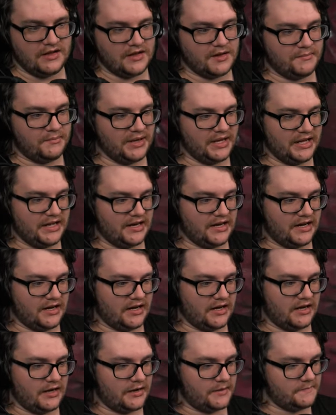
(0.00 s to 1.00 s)
But
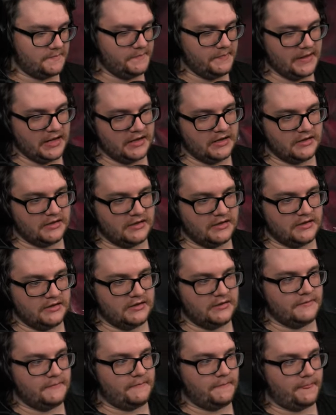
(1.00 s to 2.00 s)
um,
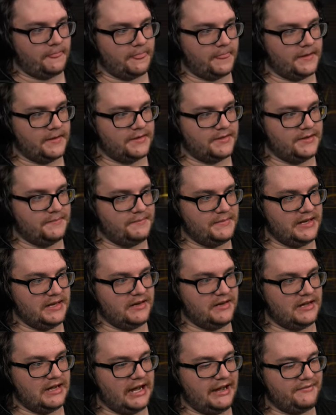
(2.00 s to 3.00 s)
the
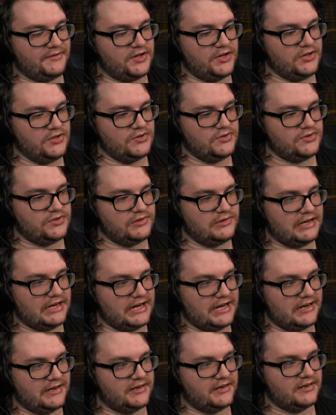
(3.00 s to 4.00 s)
minute after you do
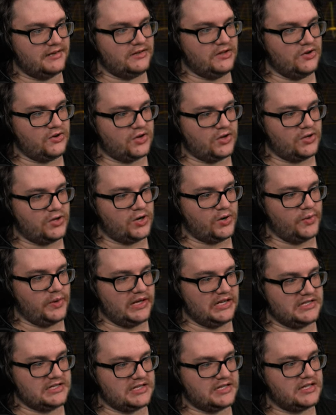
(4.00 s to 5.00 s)
that, you can go
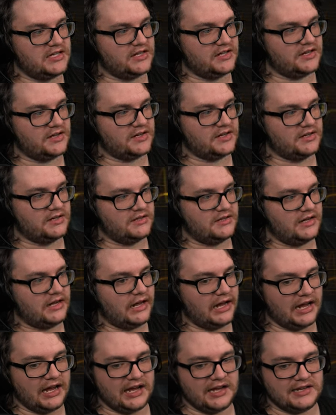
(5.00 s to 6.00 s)
into here
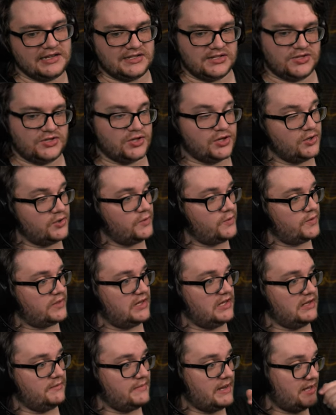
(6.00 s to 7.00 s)
and do
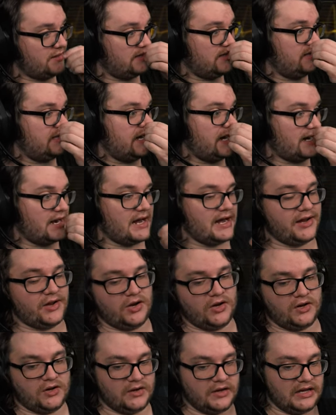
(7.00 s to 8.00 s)
the method that I
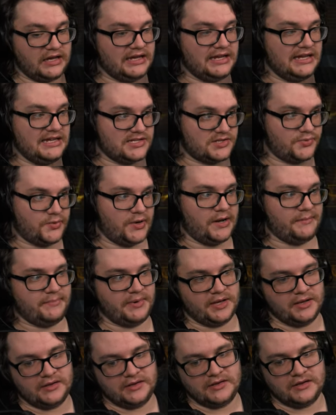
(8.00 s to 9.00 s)
call a key swap.
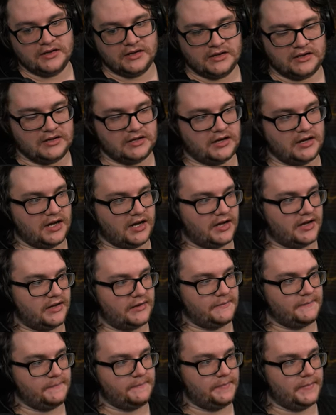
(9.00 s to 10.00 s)

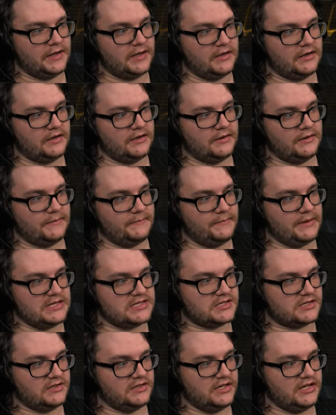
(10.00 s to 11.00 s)
Um,
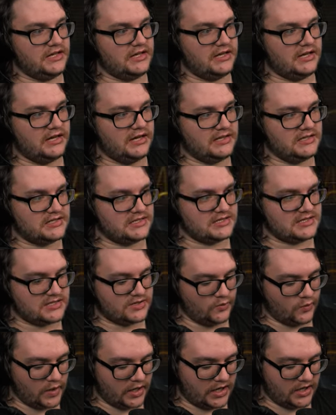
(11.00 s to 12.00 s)
basically hit
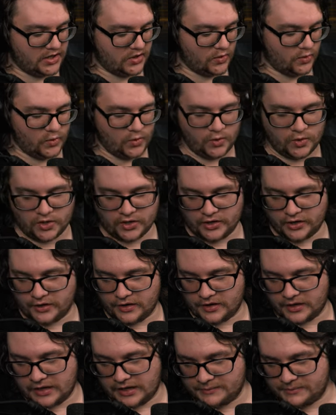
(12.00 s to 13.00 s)
square
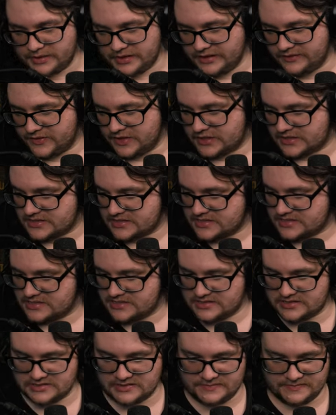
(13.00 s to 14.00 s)
or I believe
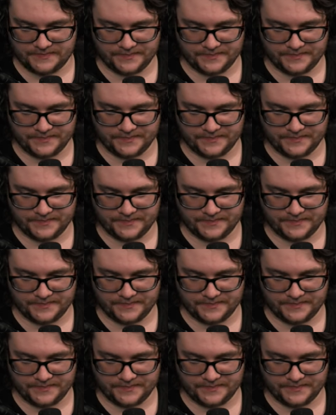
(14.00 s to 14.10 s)
it's